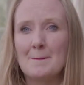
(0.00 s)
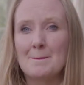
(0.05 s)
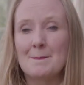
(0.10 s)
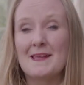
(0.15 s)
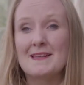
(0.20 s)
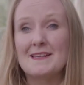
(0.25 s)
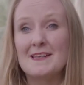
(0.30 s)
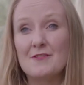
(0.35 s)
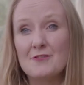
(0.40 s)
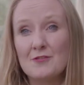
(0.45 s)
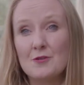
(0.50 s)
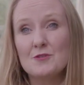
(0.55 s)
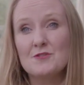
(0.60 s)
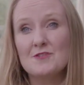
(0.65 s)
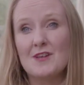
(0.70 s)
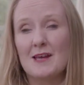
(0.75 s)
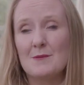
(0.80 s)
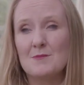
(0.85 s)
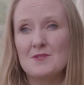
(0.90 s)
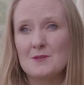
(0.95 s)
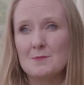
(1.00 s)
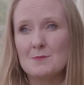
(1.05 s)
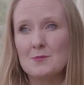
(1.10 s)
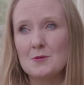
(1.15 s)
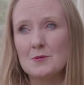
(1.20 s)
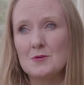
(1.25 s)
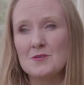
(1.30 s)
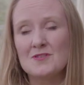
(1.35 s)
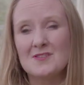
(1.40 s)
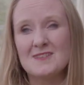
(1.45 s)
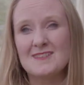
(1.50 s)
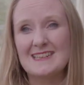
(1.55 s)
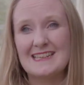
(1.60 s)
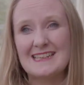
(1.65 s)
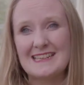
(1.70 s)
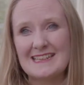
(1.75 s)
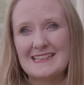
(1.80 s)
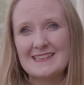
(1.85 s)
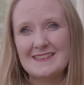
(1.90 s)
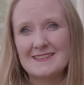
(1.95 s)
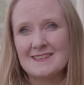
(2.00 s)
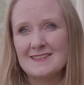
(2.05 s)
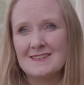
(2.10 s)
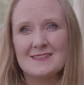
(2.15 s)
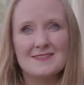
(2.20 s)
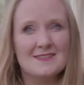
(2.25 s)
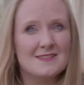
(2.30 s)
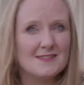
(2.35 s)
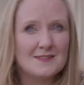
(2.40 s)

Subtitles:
They need full-time support to eat, to